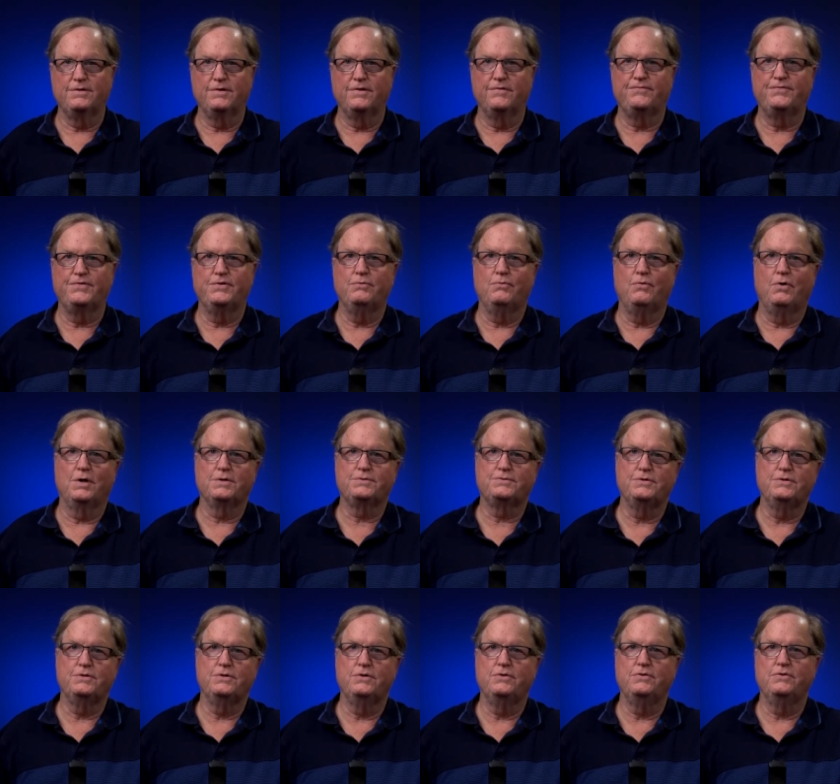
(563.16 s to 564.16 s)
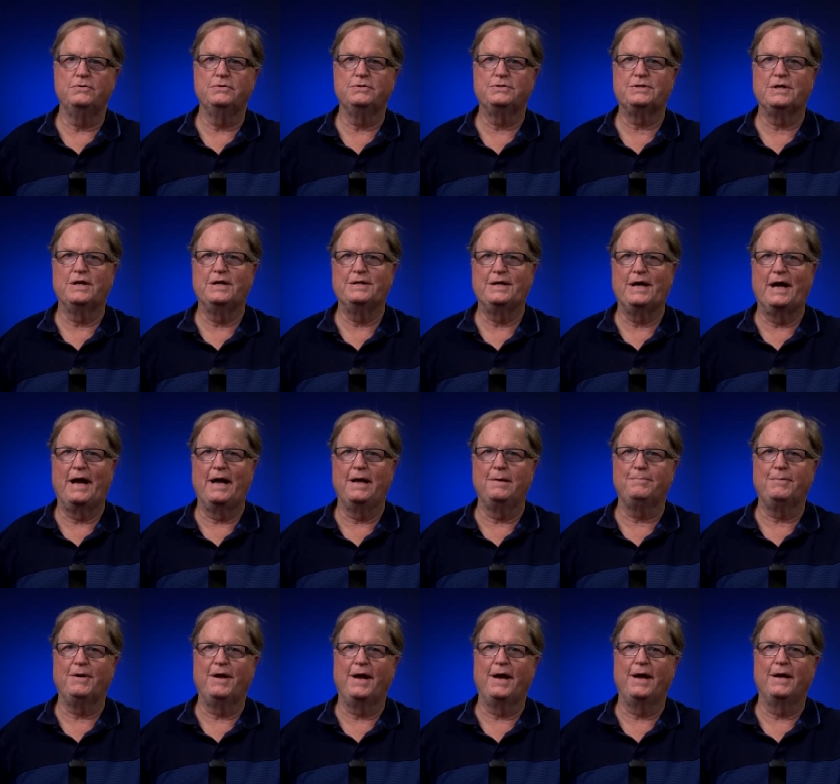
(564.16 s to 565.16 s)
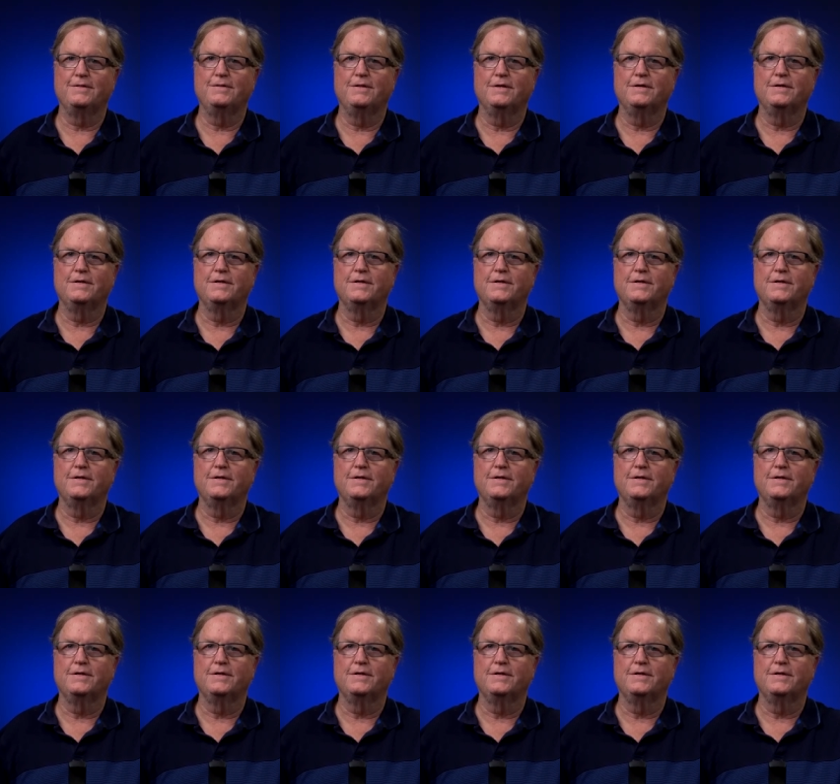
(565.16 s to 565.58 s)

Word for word: if you want to use an iPad